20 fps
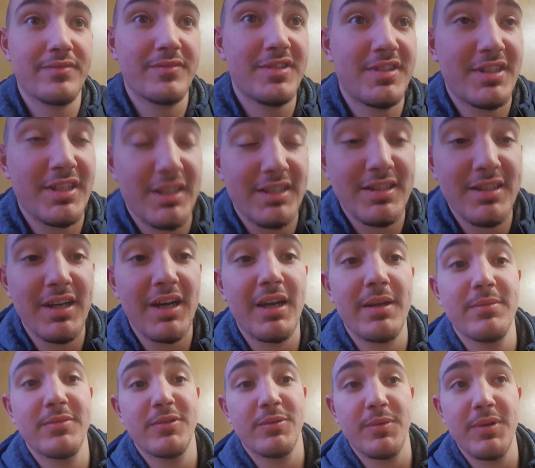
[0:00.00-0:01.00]
6
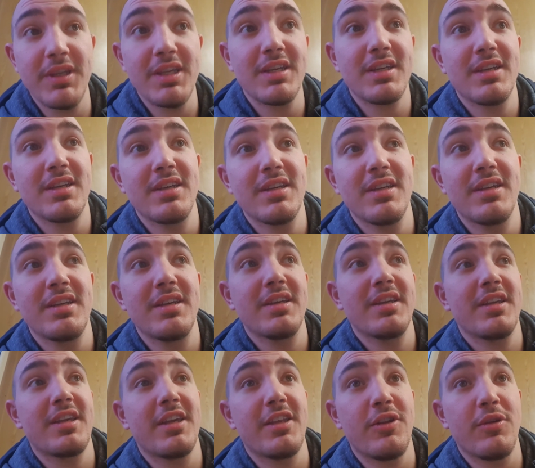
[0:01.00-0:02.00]
times a week?
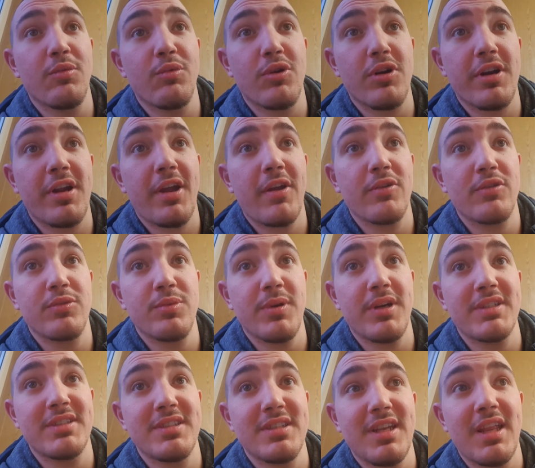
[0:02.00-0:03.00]
Can you work out
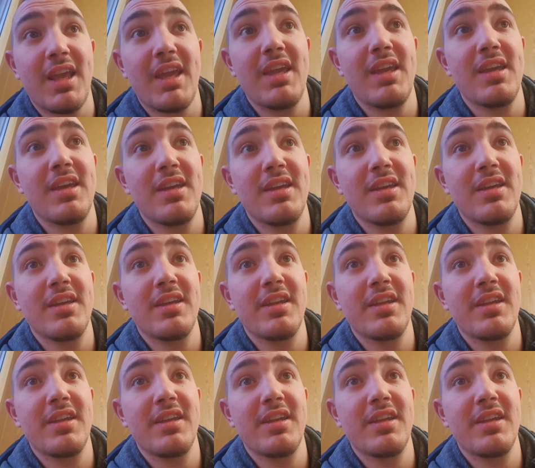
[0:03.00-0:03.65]
twice a day?